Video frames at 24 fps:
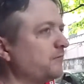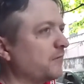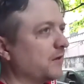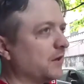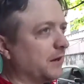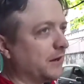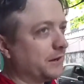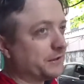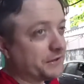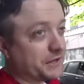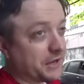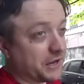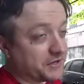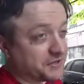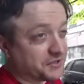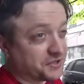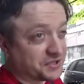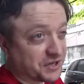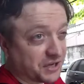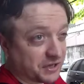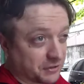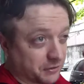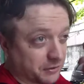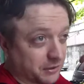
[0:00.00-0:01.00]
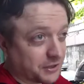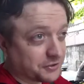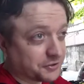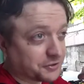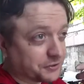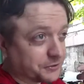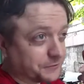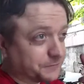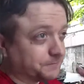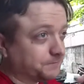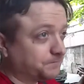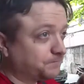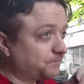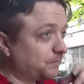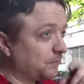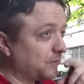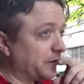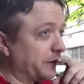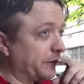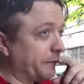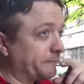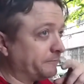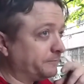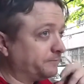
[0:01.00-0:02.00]
I guess psychologically,
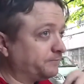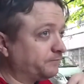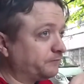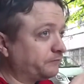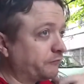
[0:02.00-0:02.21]
yeah.